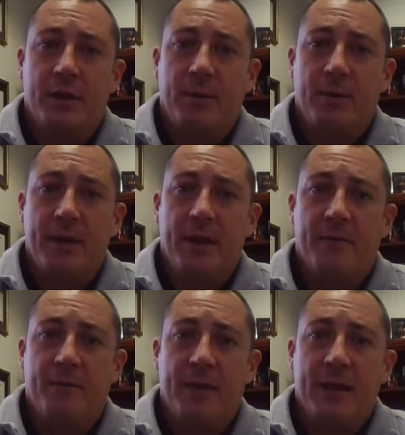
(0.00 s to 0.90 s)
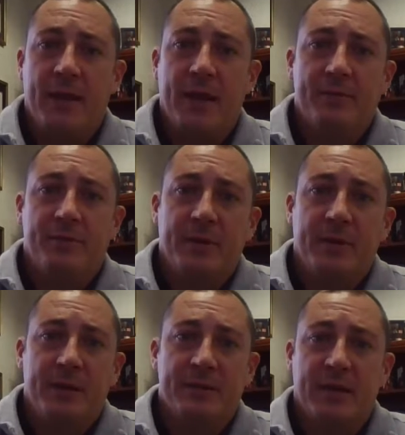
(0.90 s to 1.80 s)
Come on out for that game. It's going
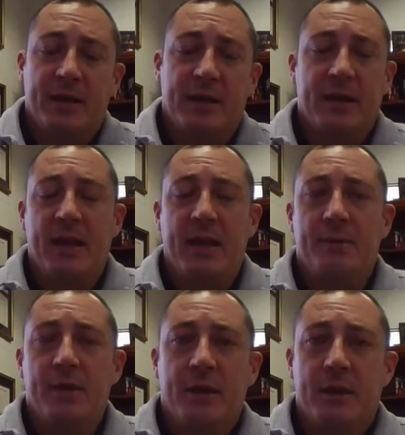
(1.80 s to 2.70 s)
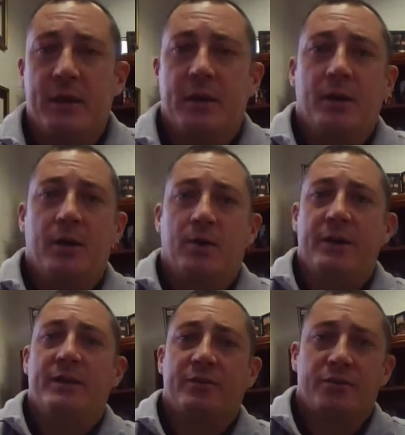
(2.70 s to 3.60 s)
to be an exciting game. Our
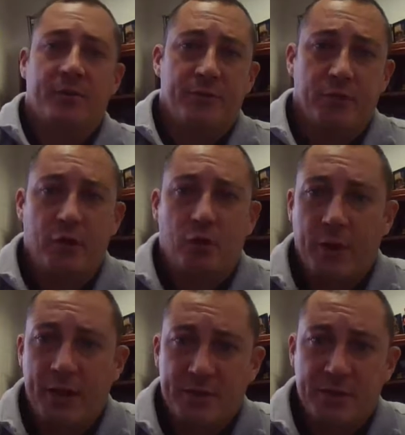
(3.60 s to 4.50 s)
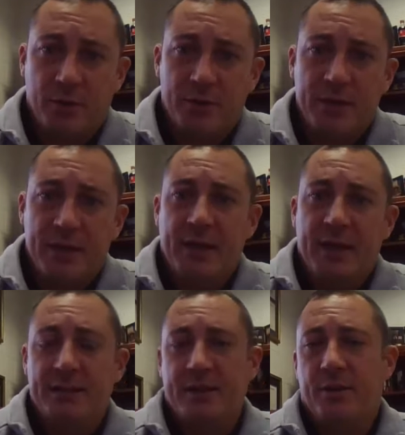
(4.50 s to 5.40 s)
Lady Tigers are off to a great start
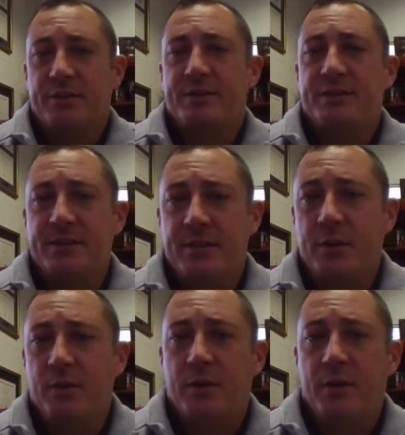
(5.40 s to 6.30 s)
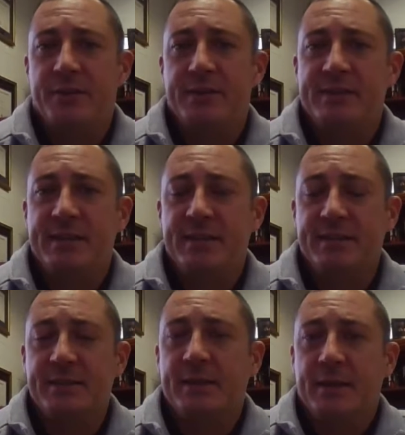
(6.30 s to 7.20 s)
as they are 6-0 on the
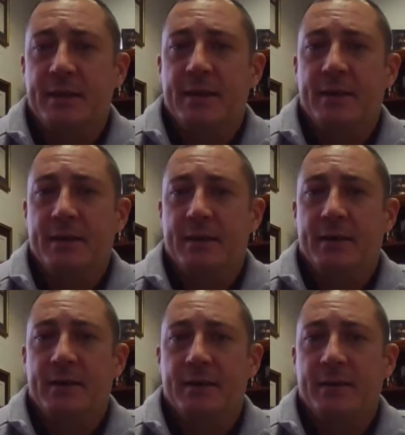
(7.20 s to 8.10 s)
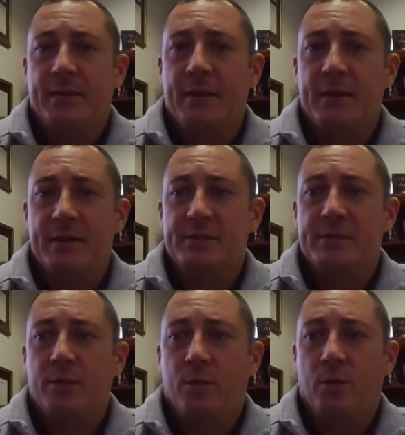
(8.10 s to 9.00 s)
season. And that is
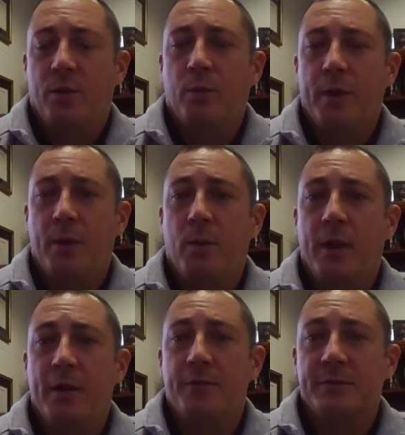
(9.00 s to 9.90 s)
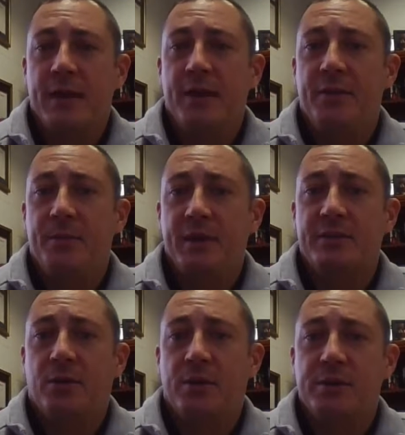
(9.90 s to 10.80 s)
one win away from tying the
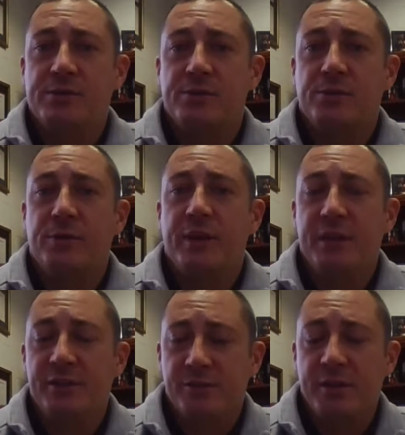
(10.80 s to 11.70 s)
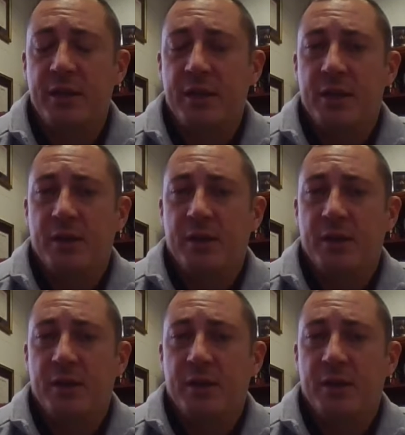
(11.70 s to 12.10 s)
best start in school history,